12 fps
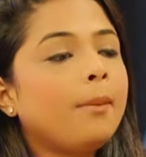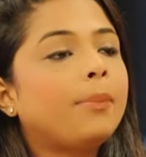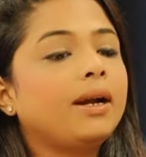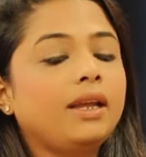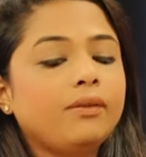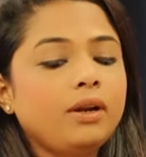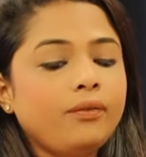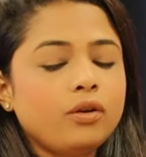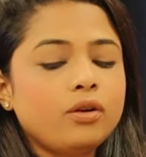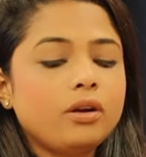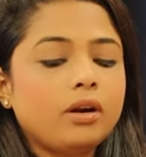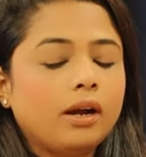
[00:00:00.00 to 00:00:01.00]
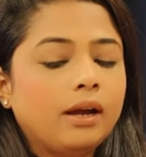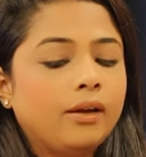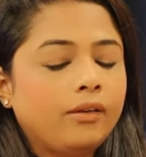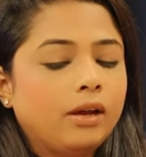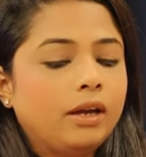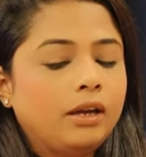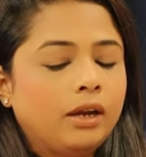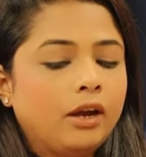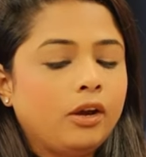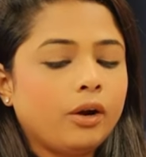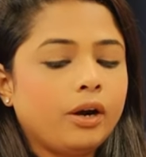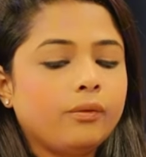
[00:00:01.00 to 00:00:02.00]
But even if you're eh,
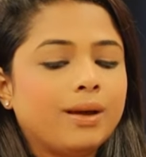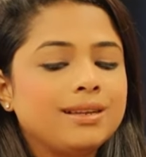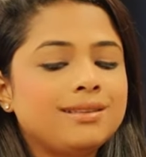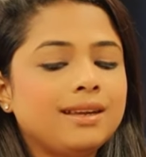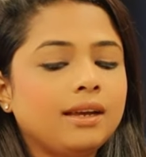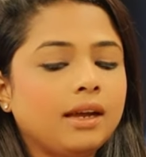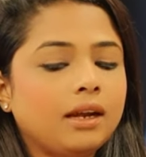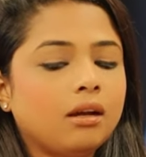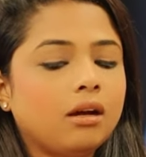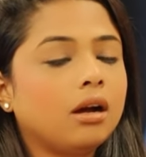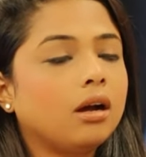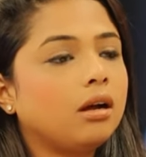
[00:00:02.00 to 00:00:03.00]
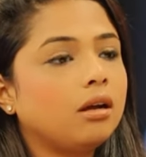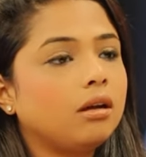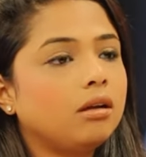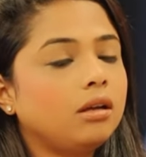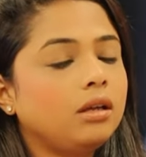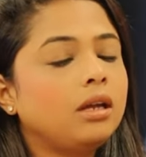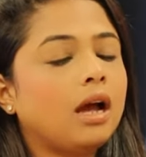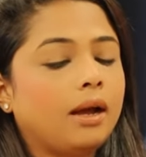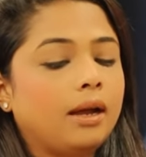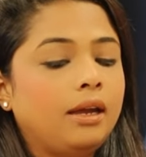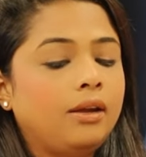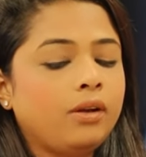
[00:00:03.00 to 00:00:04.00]
you're investing a couple in of years down the line, yeah.
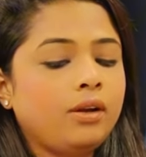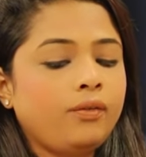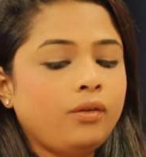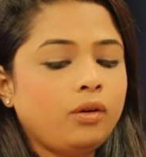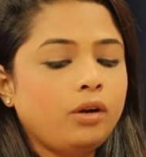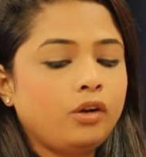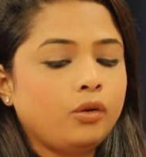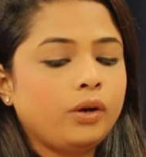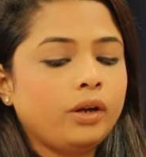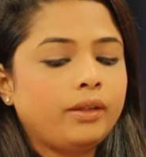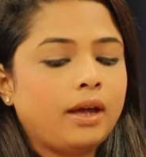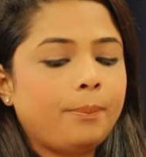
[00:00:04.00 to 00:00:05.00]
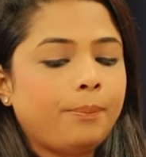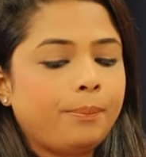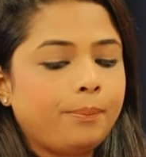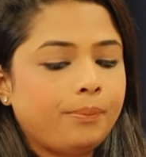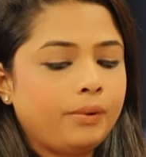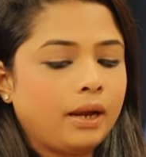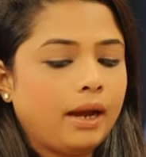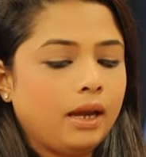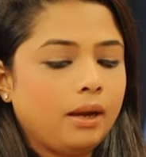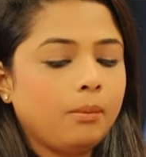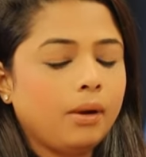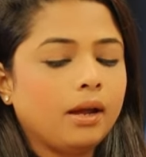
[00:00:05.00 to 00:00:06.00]
So. Even if you're during that
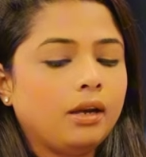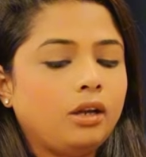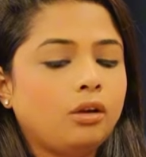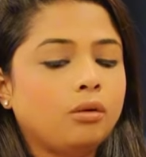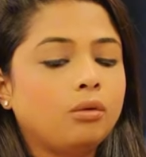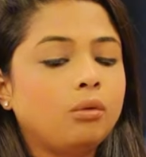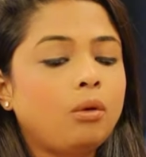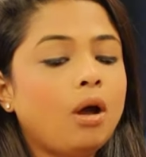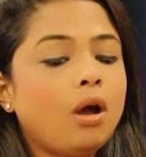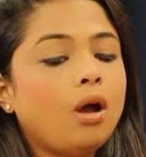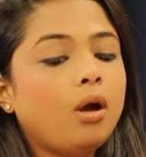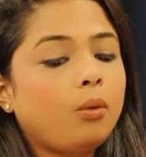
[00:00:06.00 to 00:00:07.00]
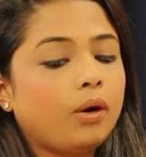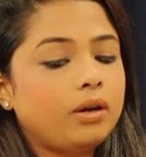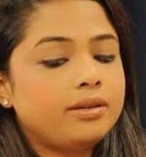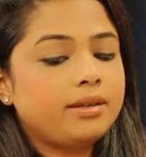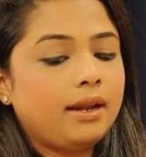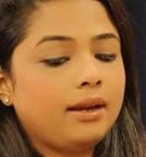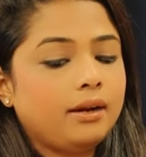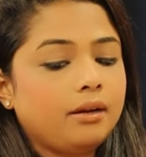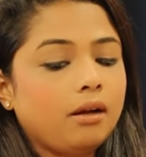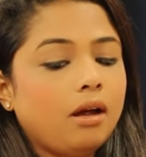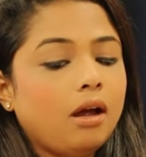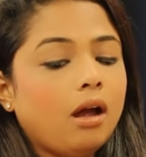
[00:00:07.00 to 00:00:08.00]
time and you want to sell
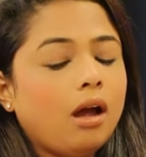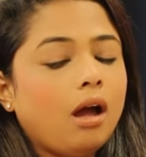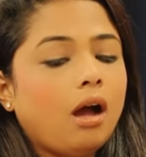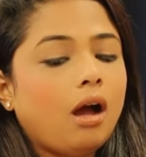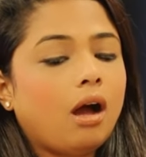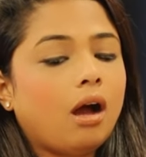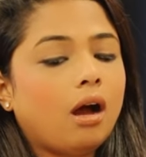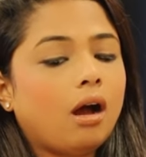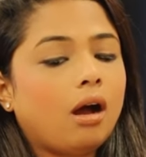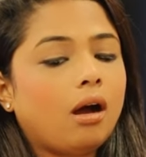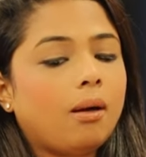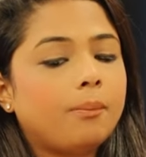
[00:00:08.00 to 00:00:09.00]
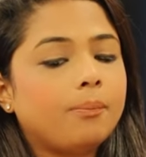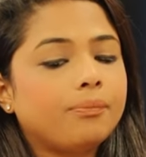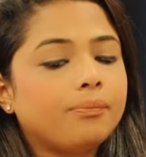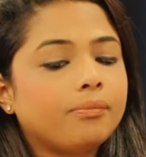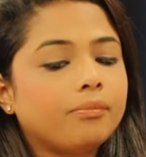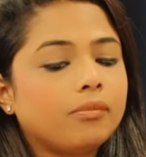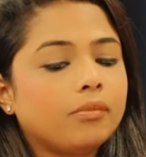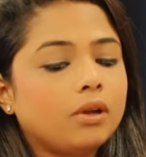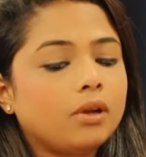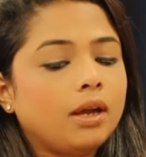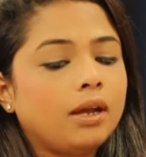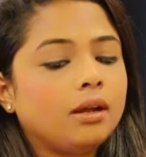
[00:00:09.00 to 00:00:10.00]
it, um,
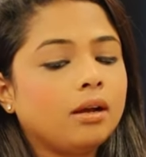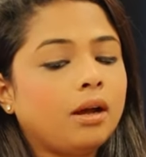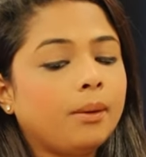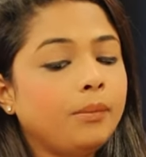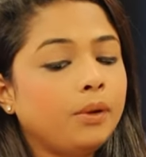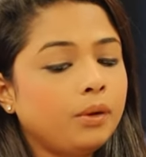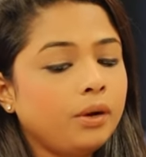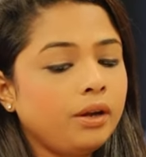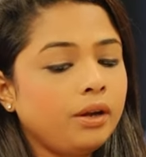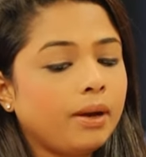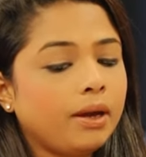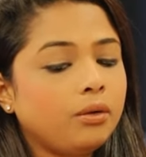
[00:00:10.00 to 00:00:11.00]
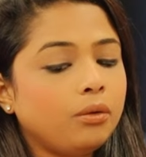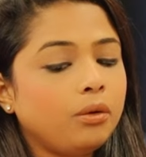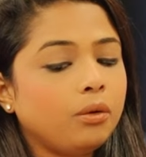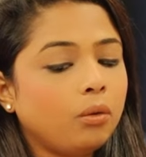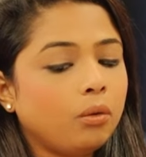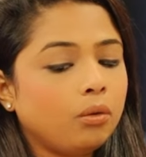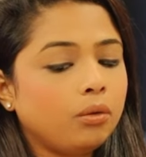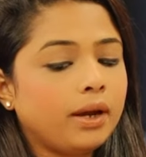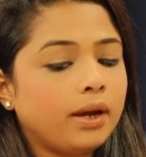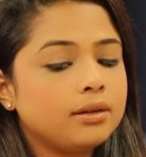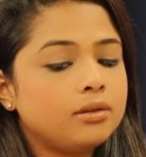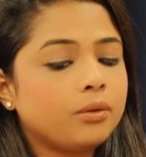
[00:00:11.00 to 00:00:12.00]
in a community where you know
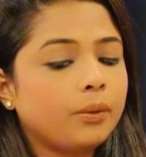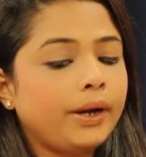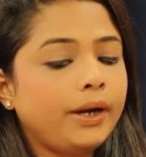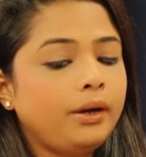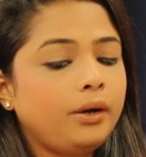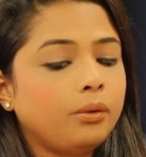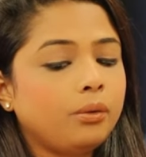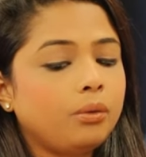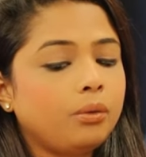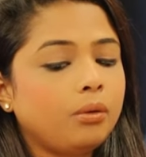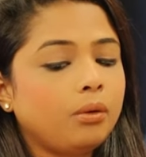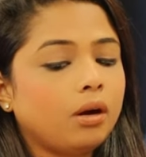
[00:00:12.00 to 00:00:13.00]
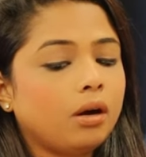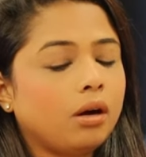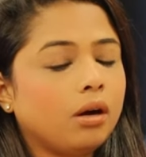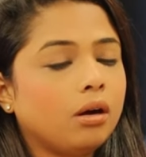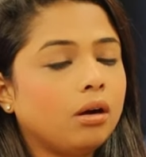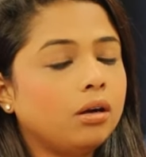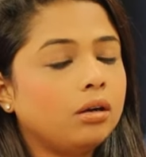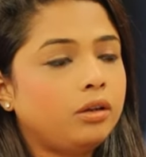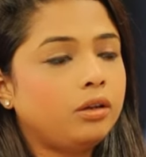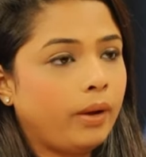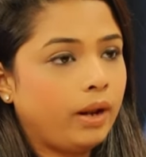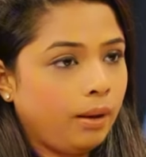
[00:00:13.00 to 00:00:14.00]
that it's going to uh,
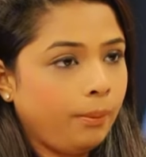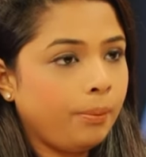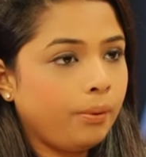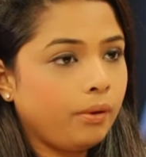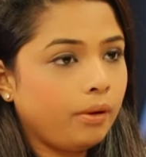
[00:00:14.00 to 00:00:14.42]
develop,